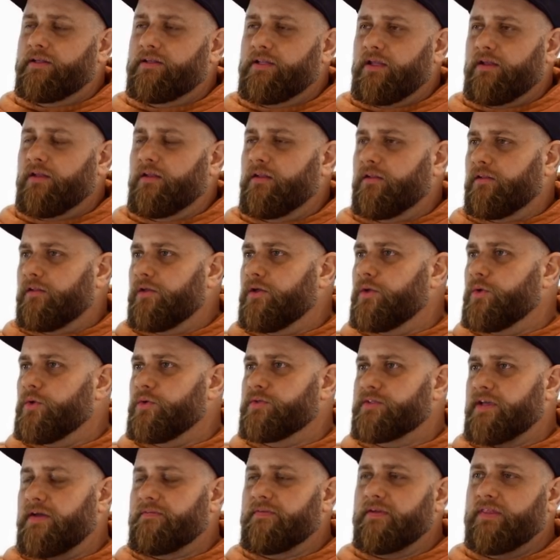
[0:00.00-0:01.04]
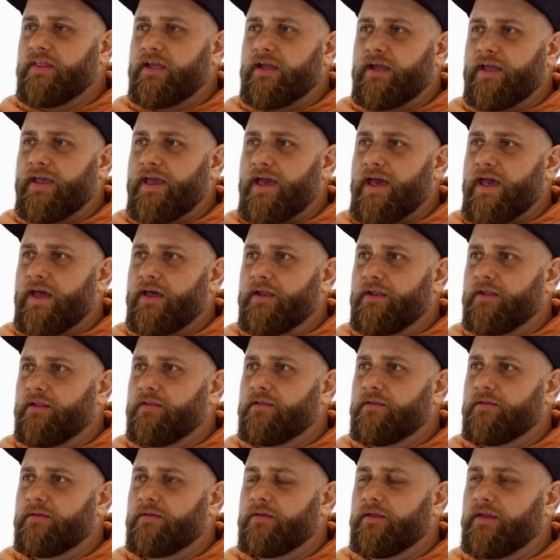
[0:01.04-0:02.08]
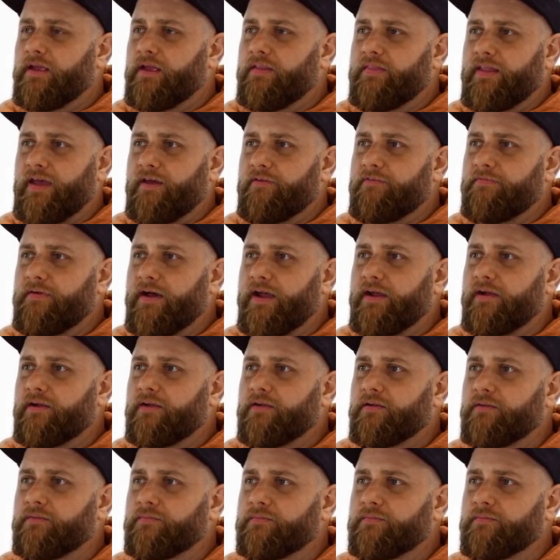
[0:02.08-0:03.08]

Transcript: didn't lose everything I had in that fire.